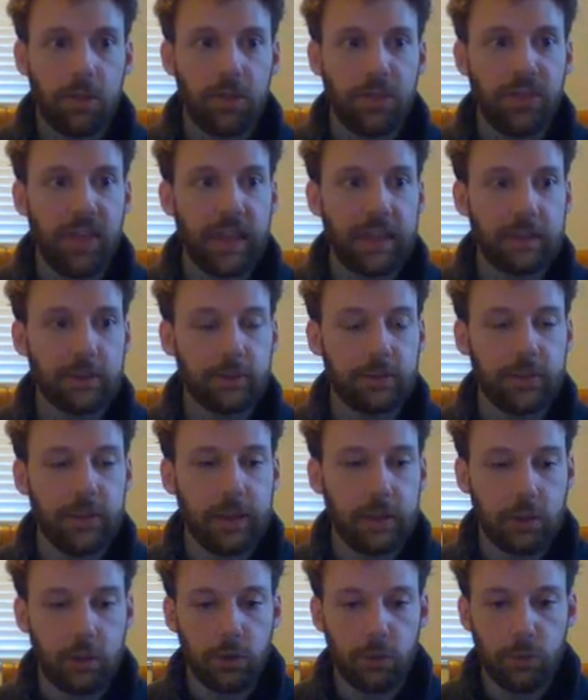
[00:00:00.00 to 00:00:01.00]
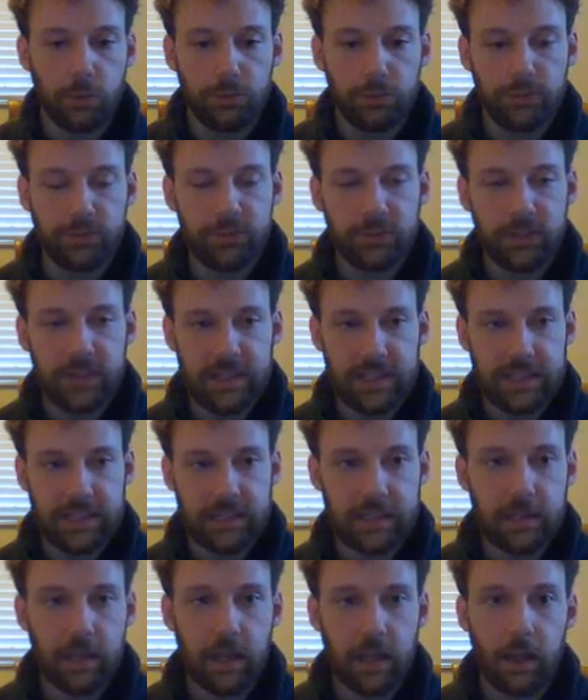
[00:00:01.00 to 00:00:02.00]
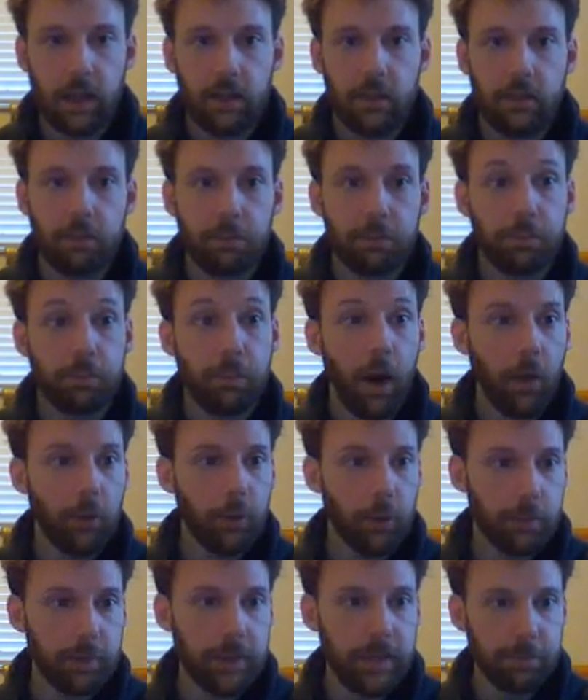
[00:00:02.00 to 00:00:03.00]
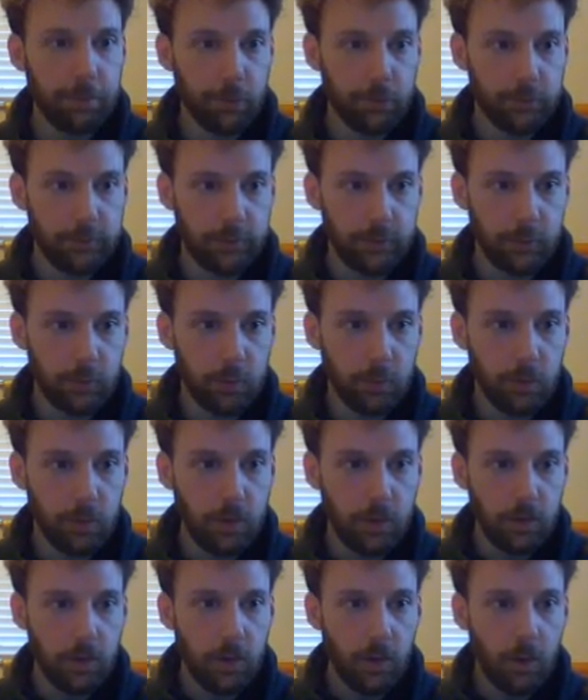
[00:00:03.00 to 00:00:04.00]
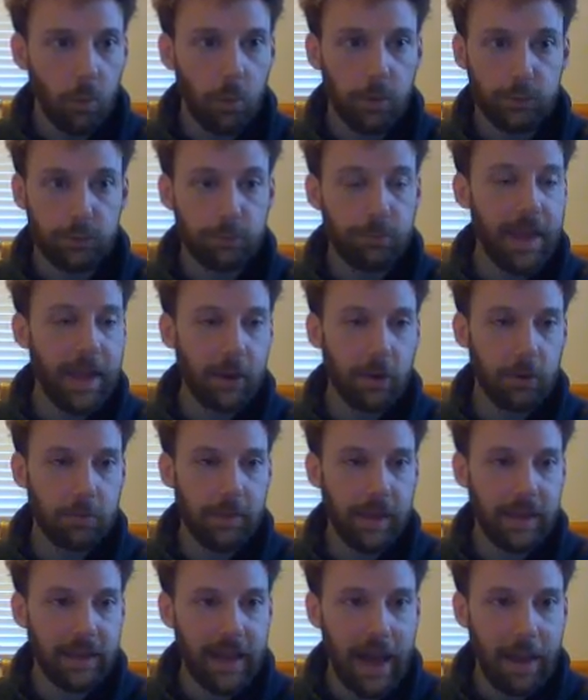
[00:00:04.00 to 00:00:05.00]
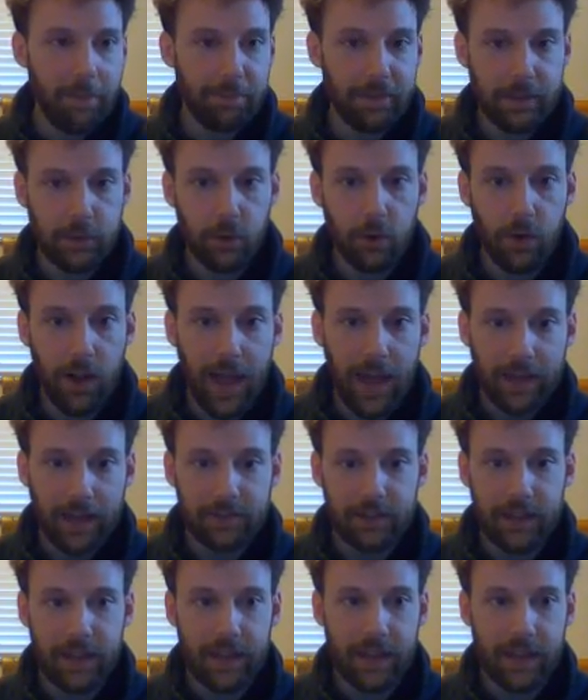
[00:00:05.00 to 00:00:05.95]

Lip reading: things that you've seen other people do, which may or may not be correct,